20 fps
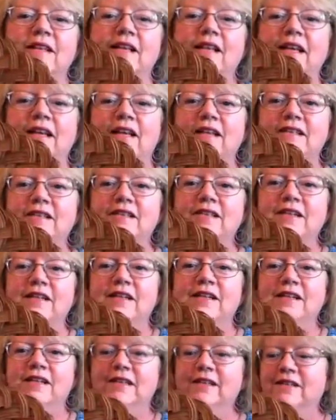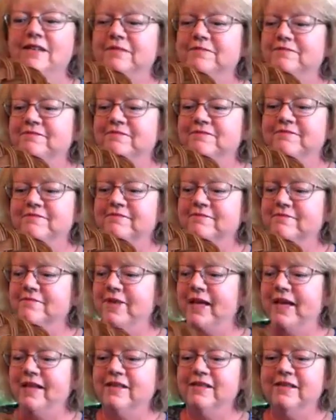And
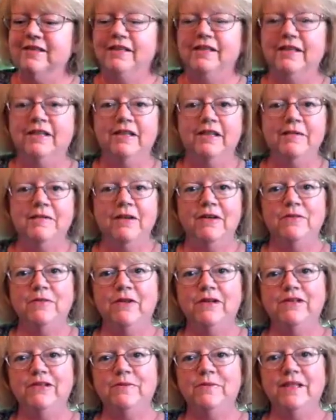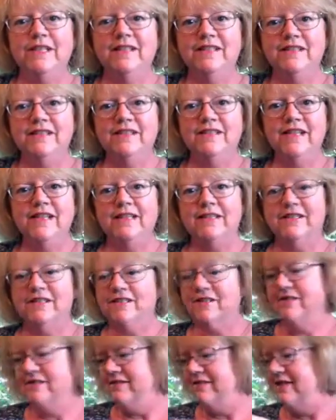back to thinking about what it'll be in its
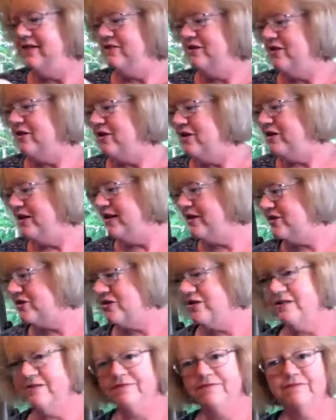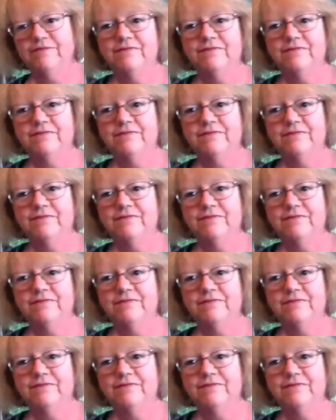next incarnation.